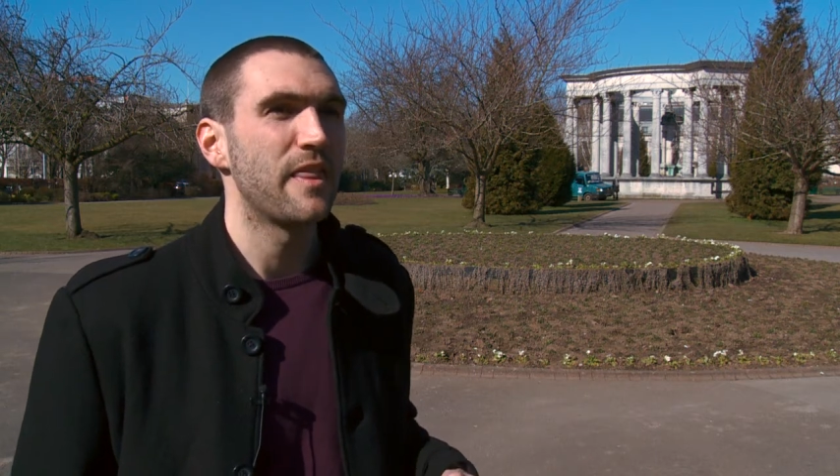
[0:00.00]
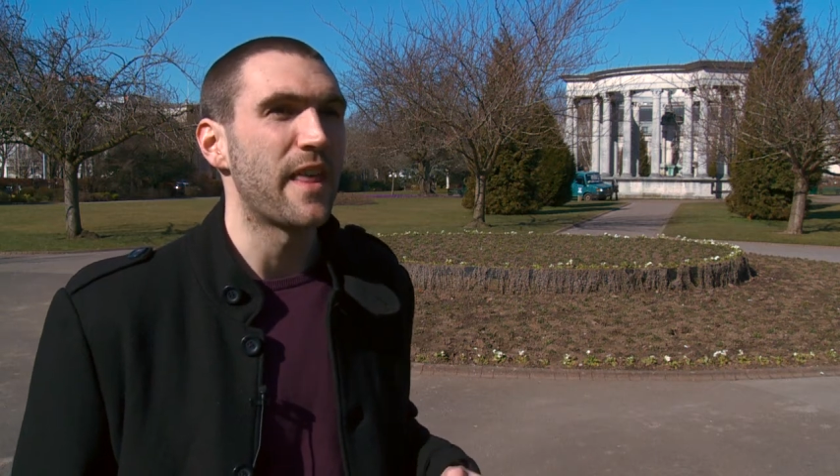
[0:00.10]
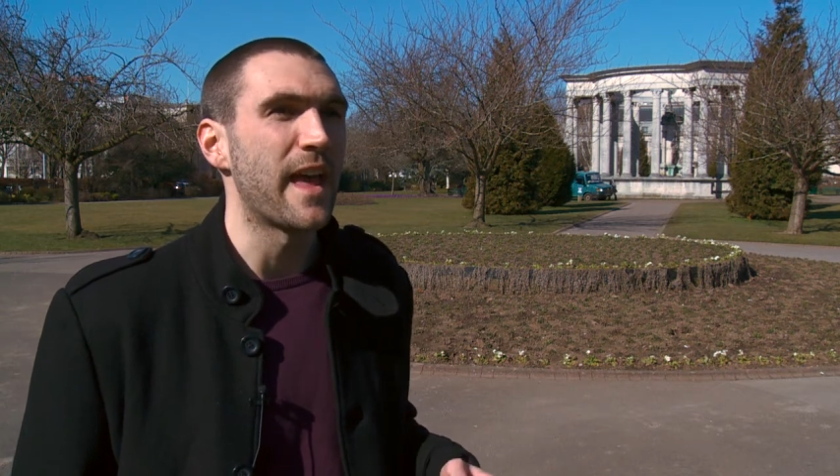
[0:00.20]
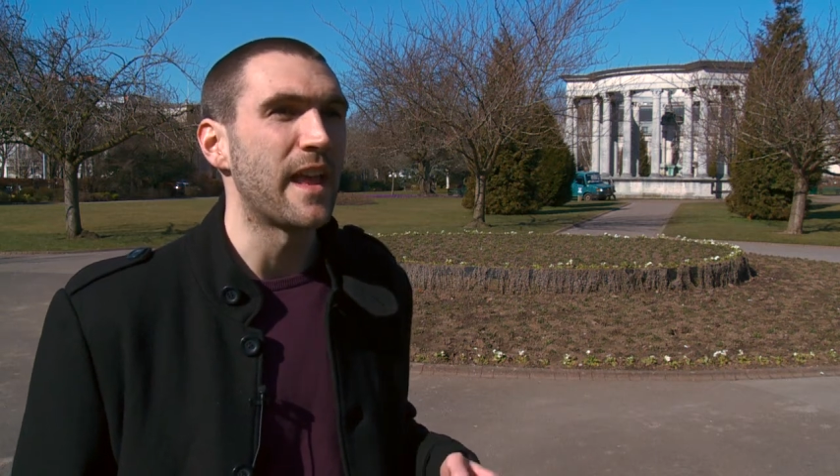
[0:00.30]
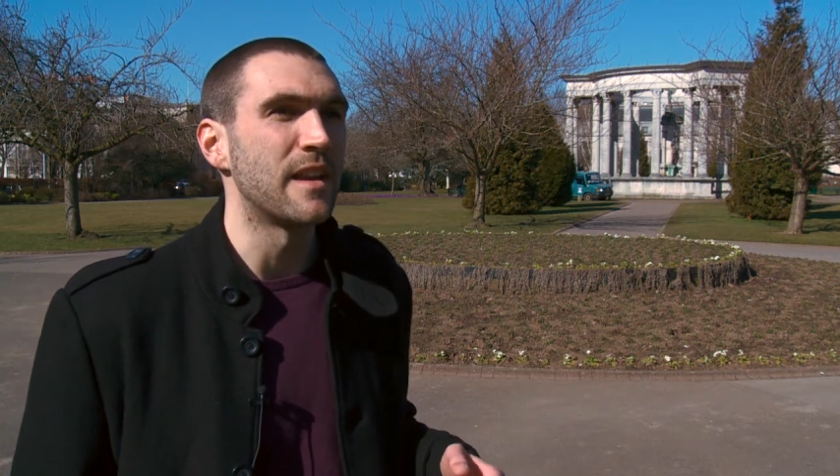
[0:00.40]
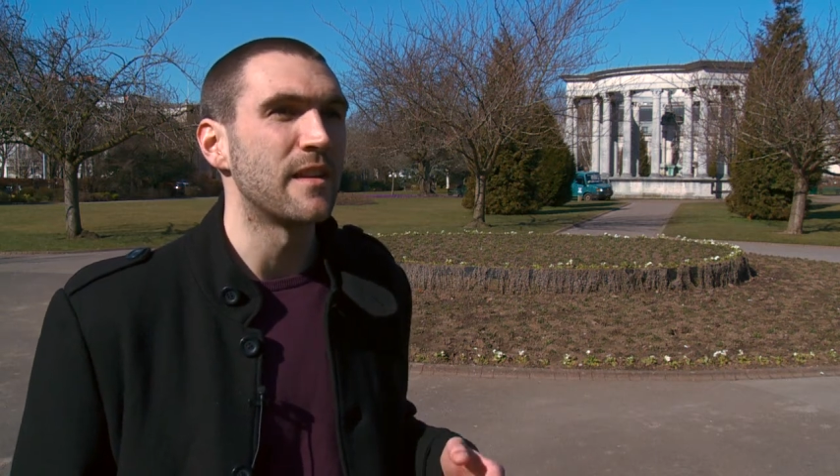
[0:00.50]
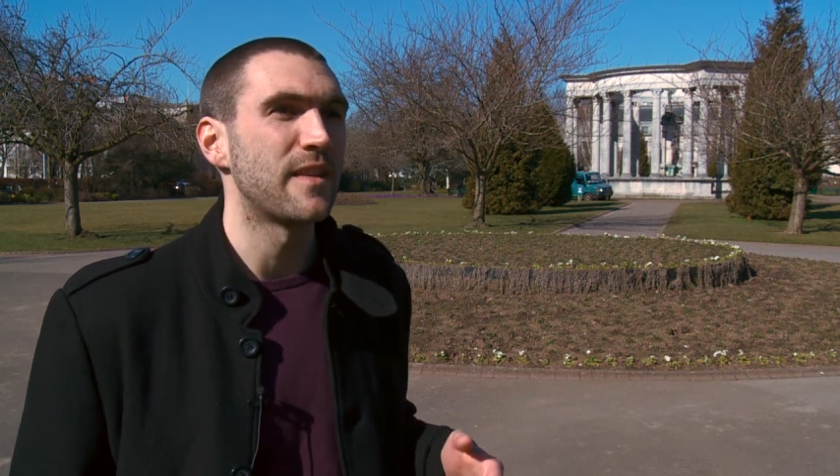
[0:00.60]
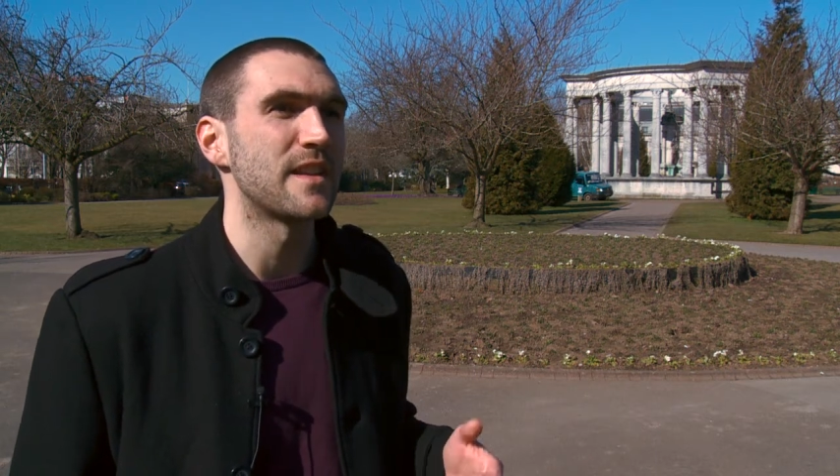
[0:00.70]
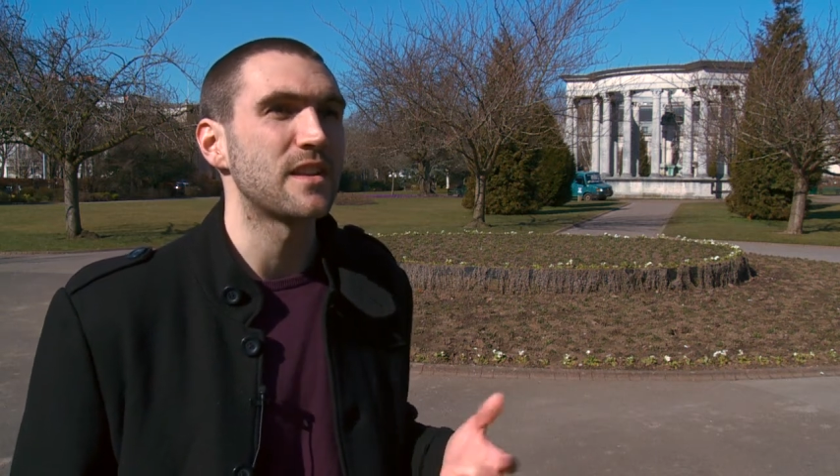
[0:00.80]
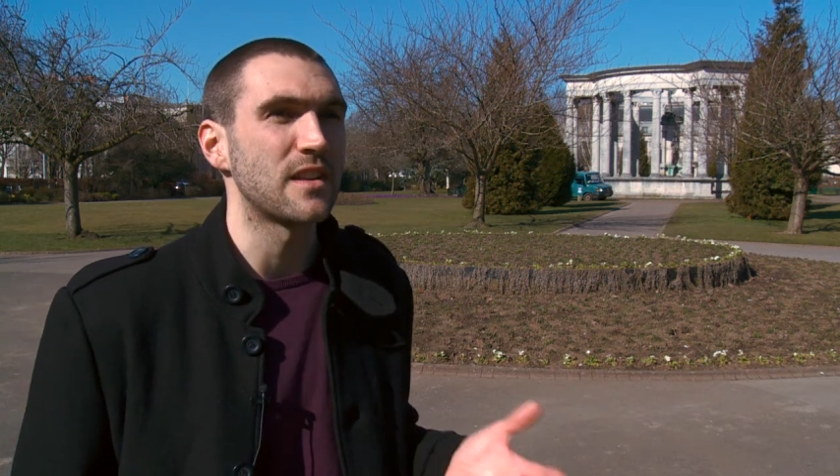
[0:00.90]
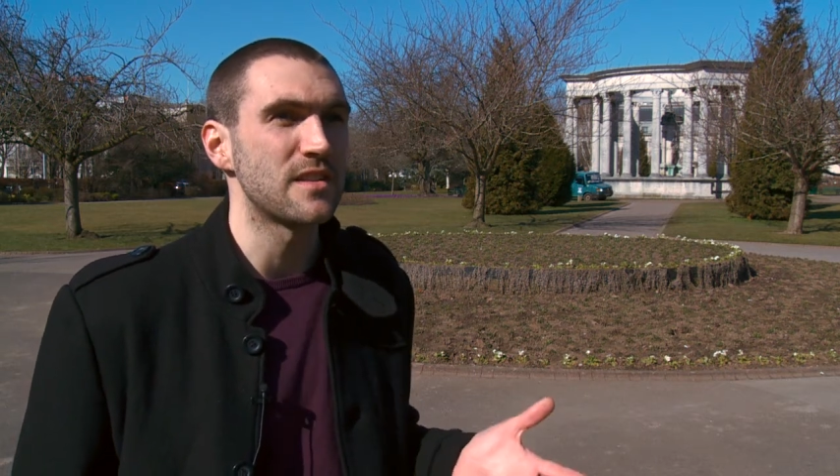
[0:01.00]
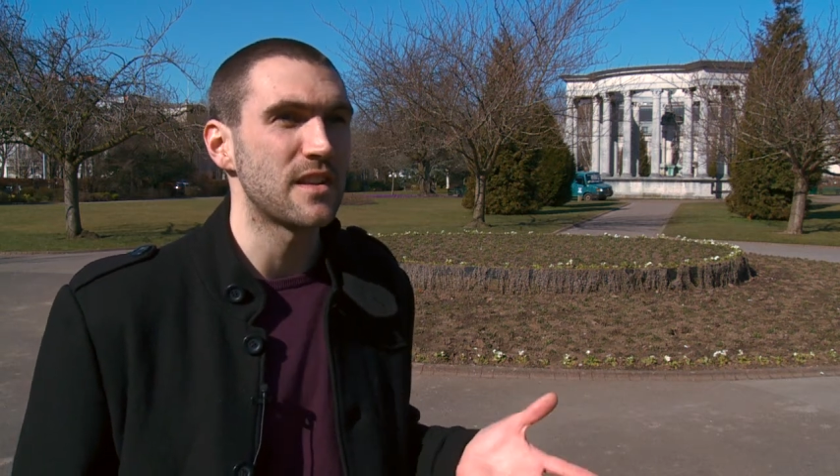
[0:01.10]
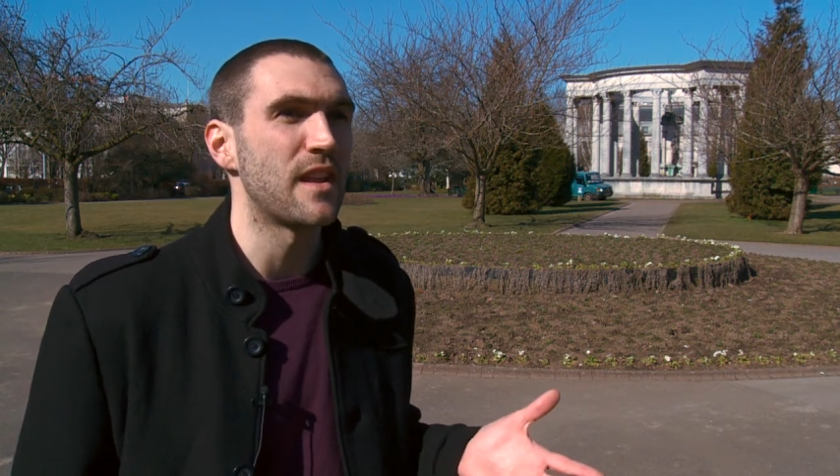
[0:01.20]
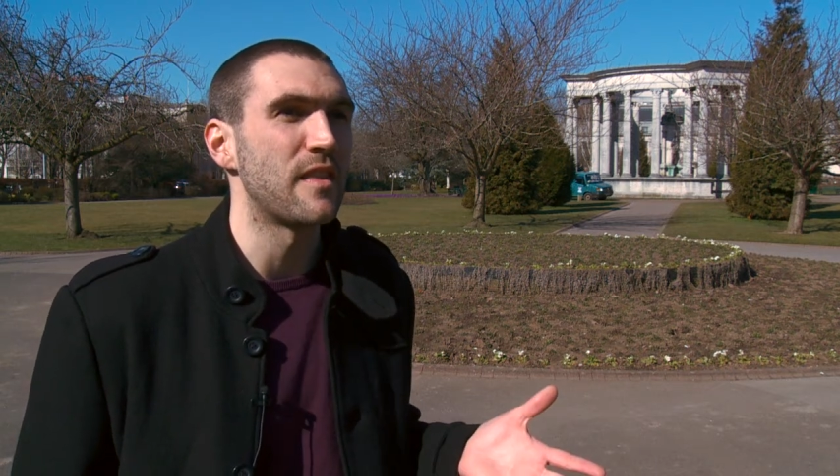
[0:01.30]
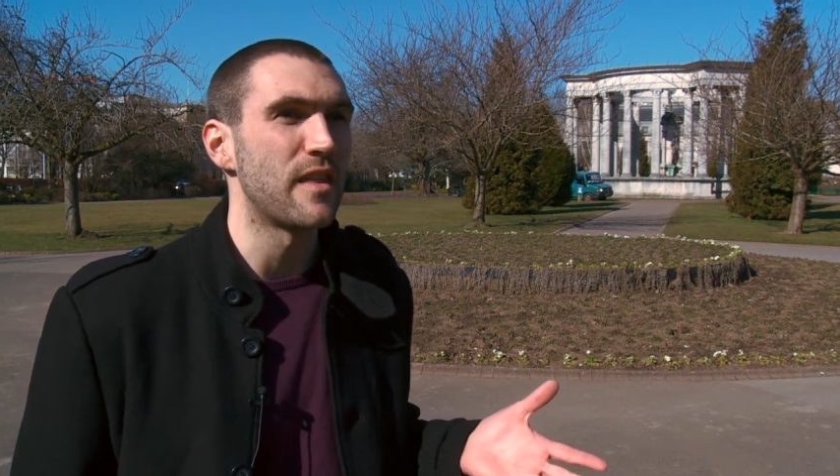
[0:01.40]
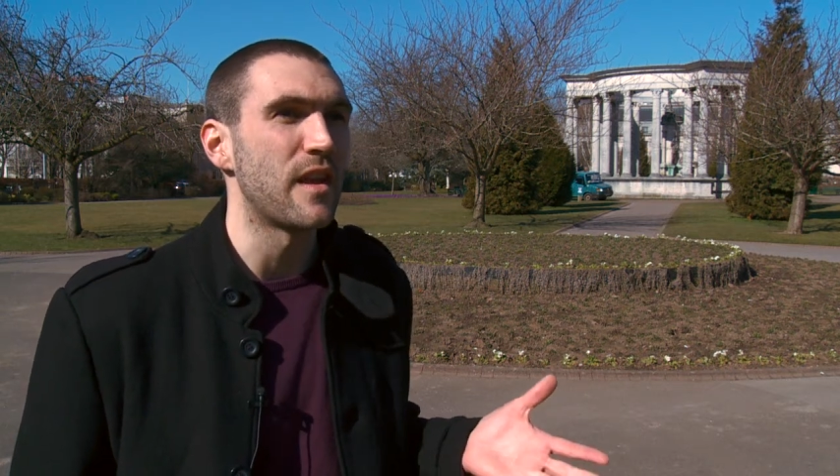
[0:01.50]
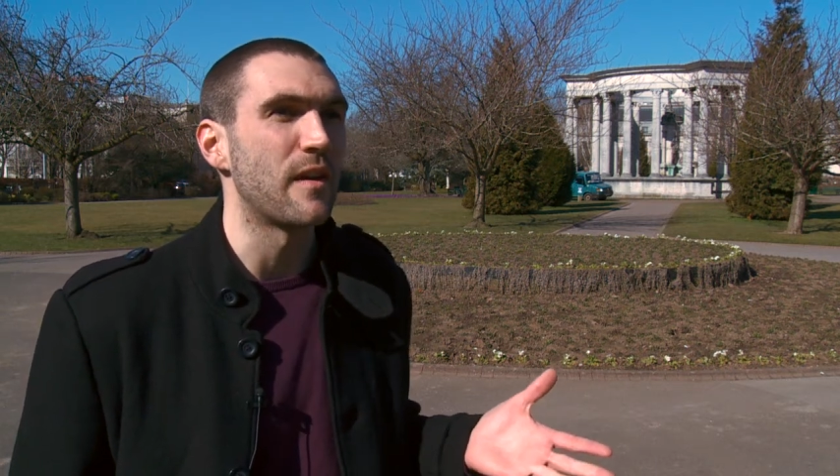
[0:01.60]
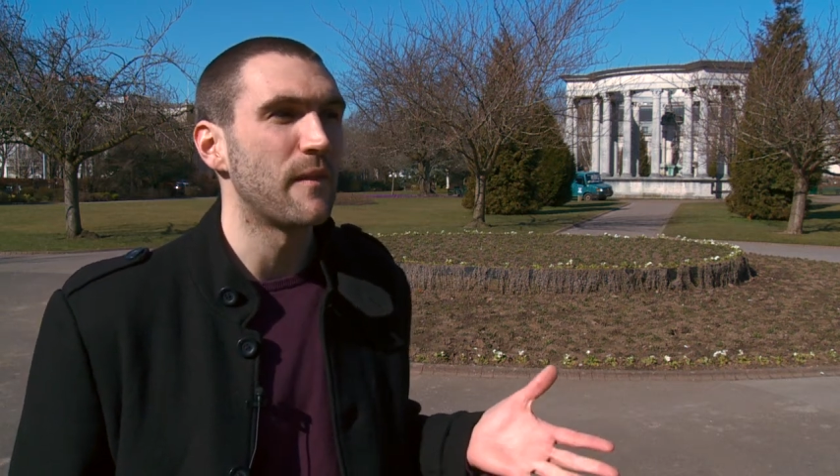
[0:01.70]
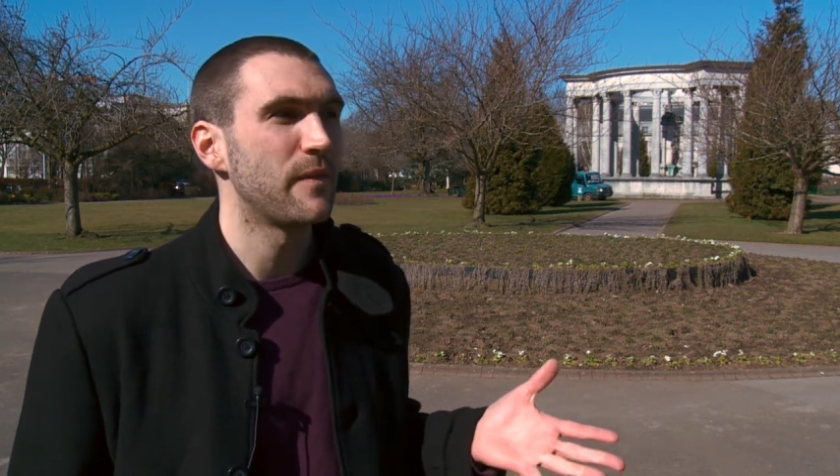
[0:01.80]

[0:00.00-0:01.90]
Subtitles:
then there's a concern that